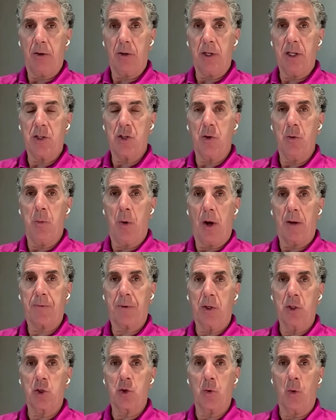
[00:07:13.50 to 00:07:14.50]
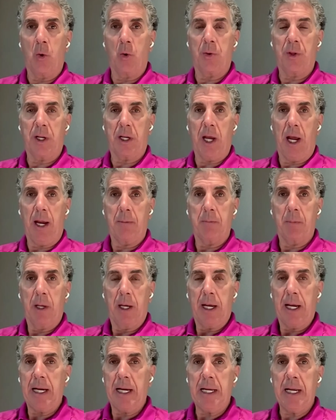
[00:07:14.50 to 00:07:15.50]
Sergei Zubov controlled the game.
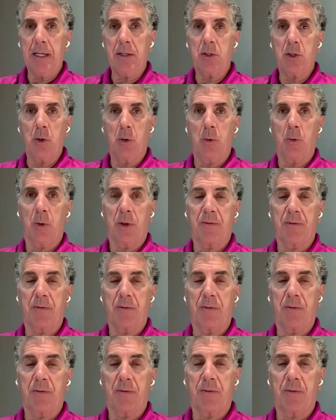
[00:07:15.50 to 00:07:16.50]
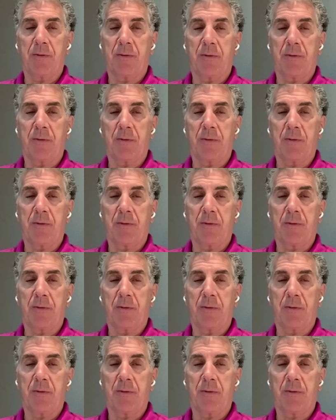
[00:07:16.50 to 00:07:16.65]
He didn't do it with